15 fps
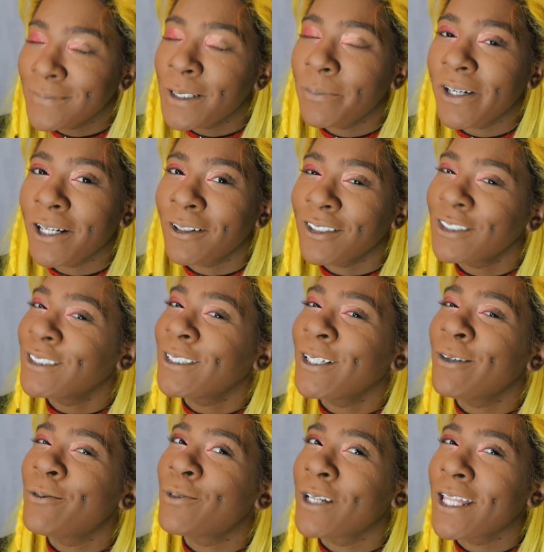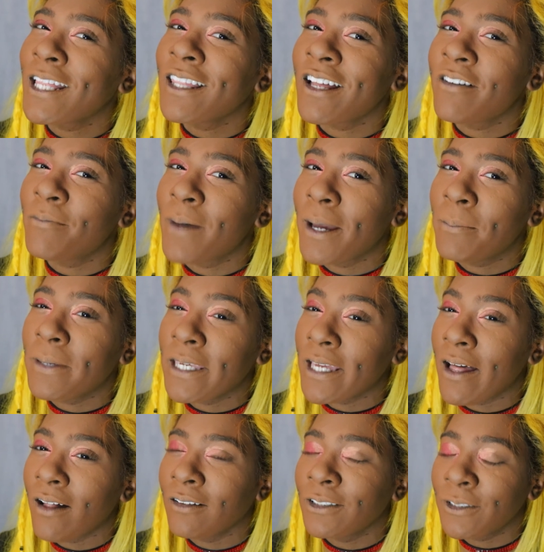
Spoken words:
but I also really love my BL.